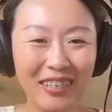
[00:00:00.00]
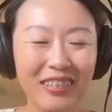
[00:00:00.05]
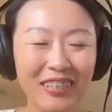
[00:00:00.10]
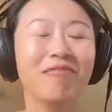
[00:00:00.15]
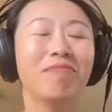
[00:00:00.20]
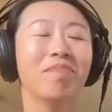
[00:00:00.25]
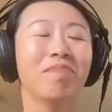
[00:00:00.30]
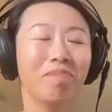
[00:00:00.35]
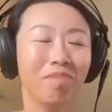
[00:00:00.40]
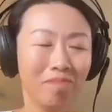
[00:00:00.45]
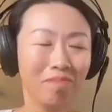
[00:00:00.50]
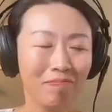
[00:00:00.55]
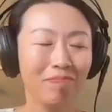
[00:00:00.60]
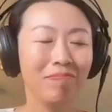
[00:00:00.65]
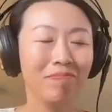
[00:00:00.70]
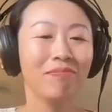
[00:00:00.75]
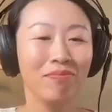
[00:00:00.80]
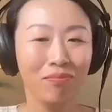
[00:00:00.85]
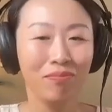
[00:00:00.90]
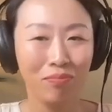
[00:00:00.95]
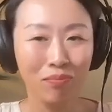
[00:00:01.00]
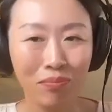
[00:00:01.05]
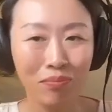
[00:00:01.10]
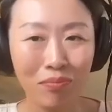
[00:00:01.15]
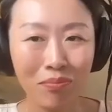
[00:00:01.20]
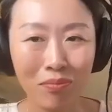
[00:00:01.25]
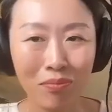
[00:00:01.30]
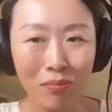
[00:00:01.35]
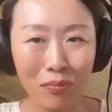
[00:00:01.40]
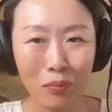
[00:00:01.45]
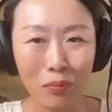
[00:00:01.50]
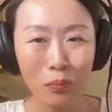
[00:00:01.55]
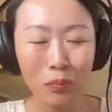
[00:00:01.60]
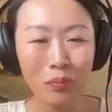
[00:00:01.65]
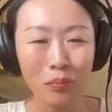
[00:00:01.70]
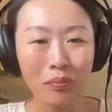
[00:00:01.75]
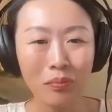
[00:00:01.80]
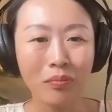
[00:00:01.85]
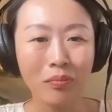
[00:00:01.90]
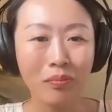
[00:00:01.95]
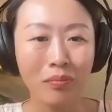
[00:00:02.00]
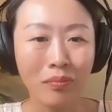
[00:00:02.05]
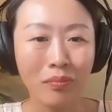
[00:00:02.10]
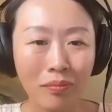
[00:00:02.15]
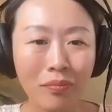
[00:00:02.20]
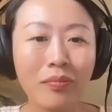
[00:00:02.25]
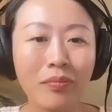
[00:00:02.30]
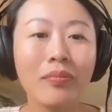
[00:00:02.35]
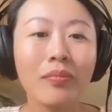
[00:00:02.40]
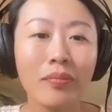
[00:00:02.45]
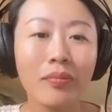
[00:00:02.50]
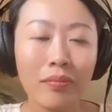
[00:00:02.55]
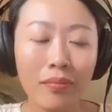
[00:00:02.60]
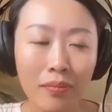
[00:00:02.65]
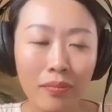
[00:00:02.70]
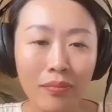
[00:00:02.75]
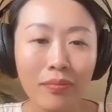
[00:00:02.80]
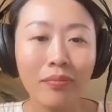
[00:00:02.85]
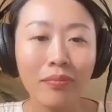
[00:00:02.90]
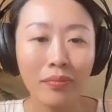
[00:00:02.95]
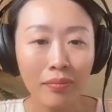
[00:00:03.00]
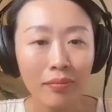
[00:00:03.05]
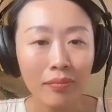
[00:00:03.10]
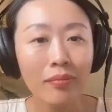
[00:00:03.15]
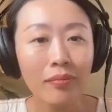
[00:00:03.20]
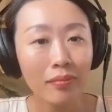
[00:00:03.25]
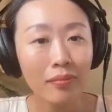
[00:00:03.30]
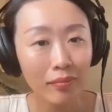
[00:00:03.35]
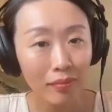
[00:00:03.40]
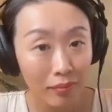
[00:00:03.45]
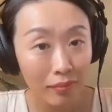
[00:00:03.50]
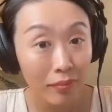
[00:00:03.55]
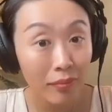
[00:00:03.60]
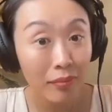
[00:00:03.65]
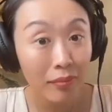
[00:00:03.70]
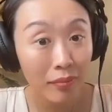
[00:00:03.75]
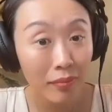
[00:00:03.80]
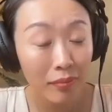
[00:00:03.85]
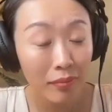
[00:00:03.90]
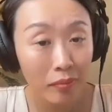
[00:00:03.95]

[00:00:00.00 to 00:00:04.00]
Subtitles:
No words are spoken by the person on screen.